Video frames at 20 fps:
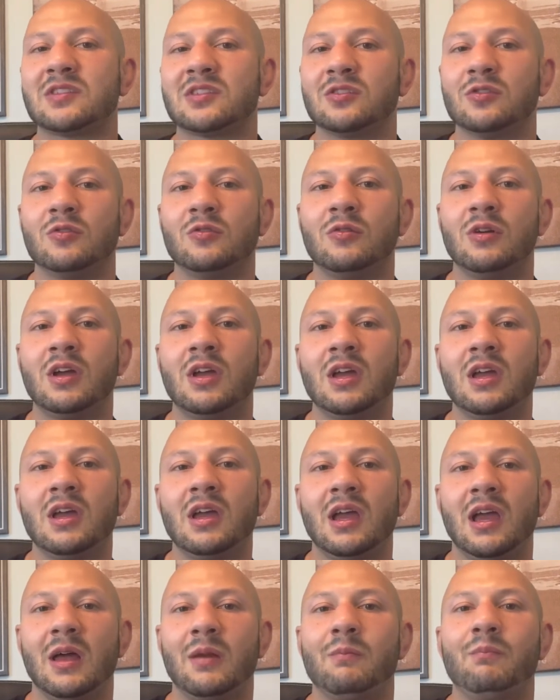to
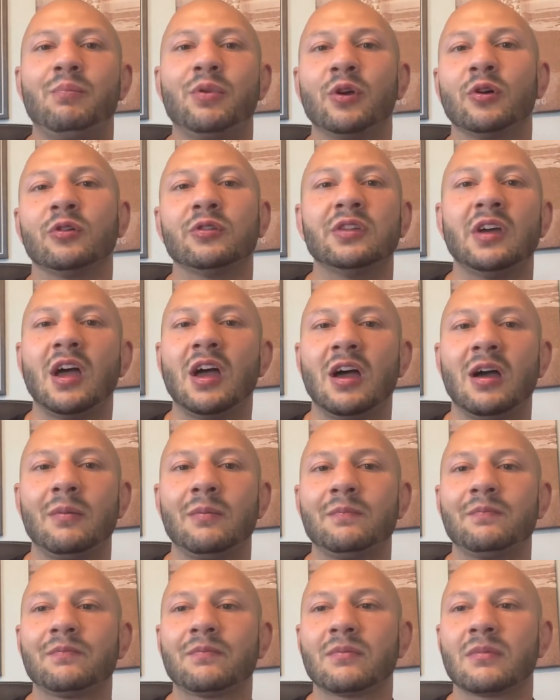and build
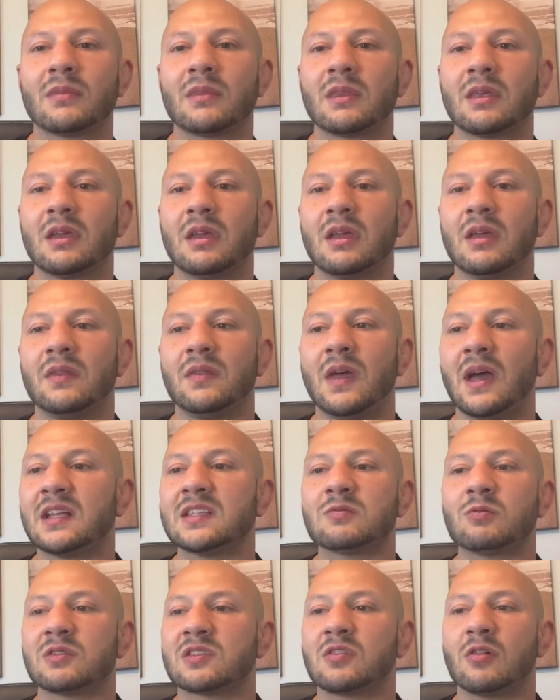up,
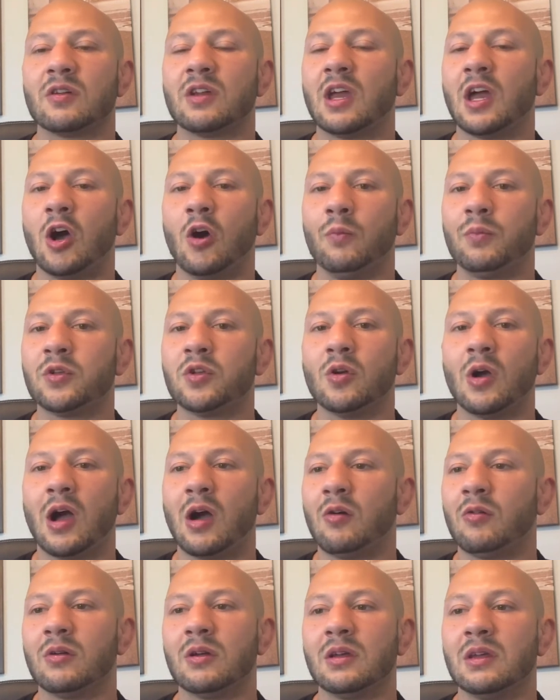that's what's going to help you
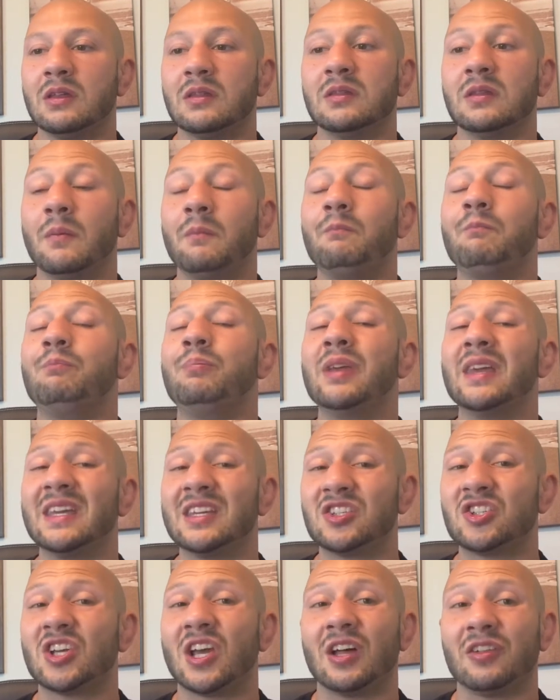out in the
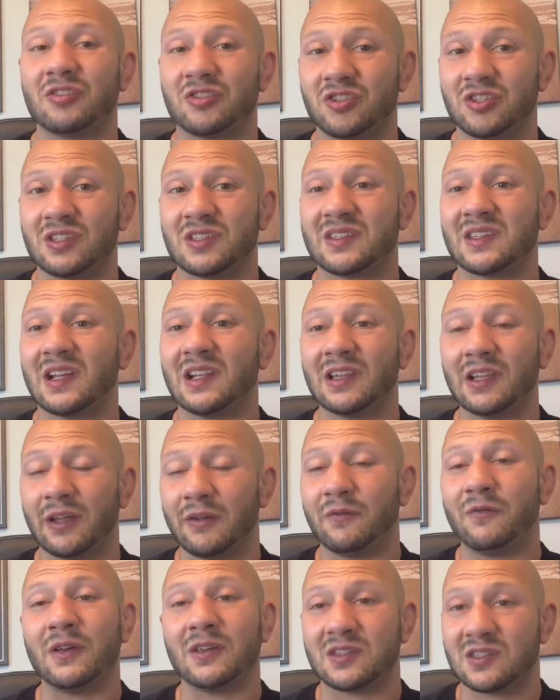big challenges that
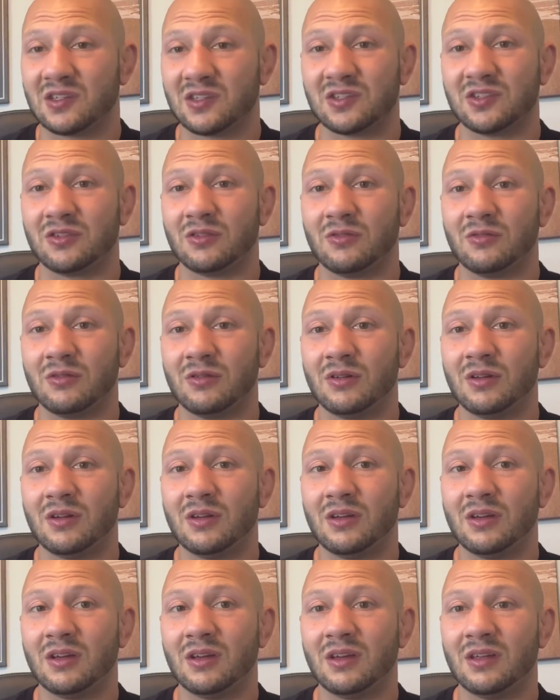life faces you.
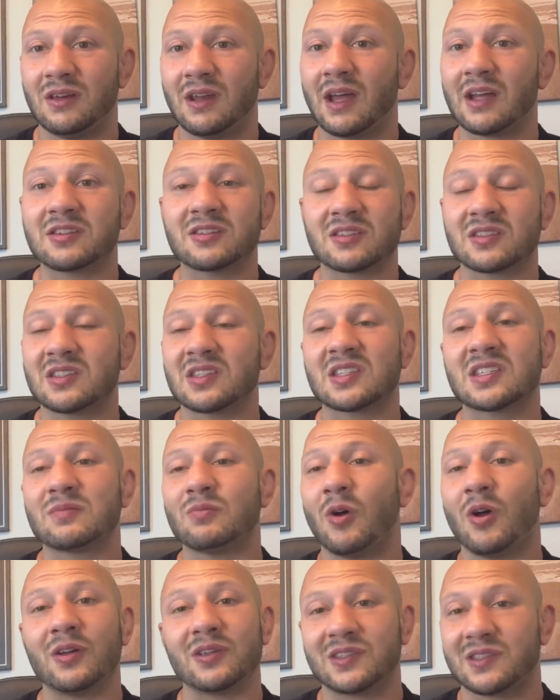Not just the
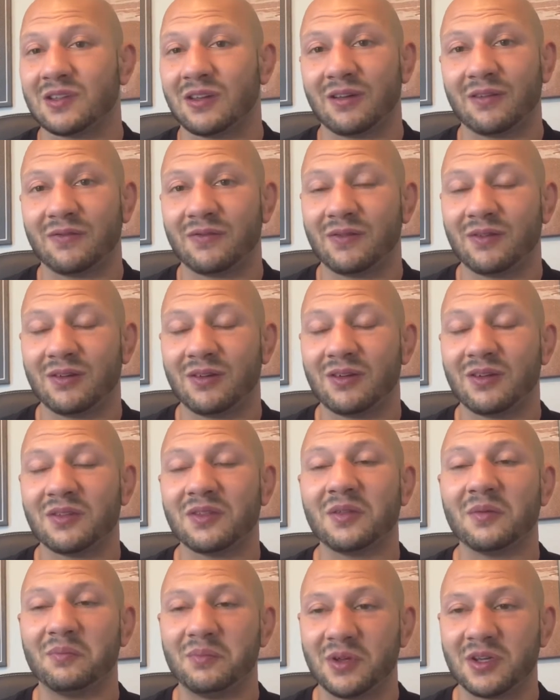small stuff,
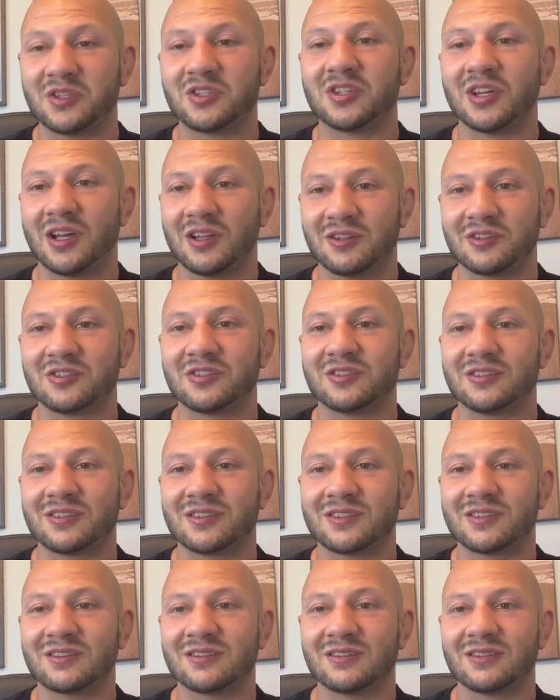the big
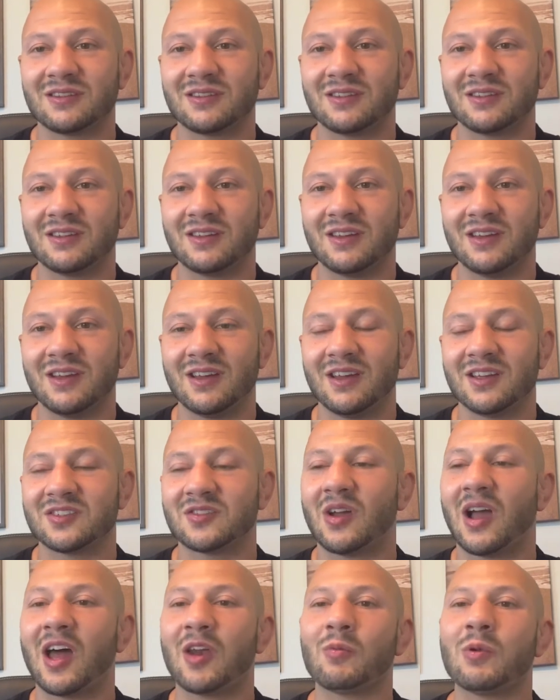challenges. So
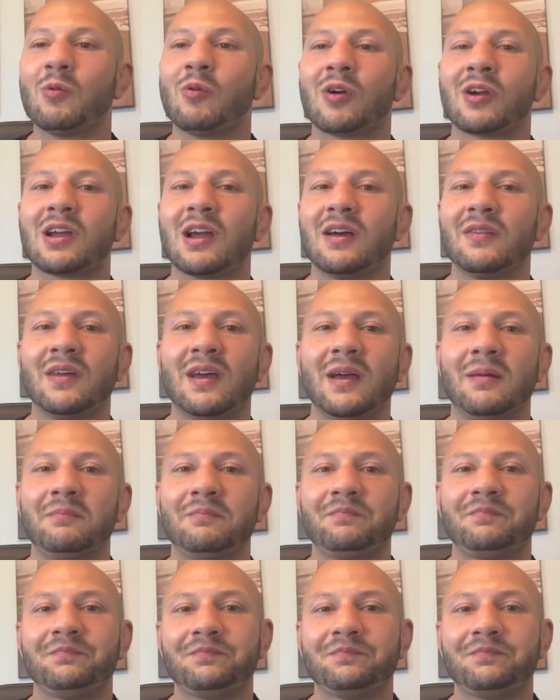how do we work on that?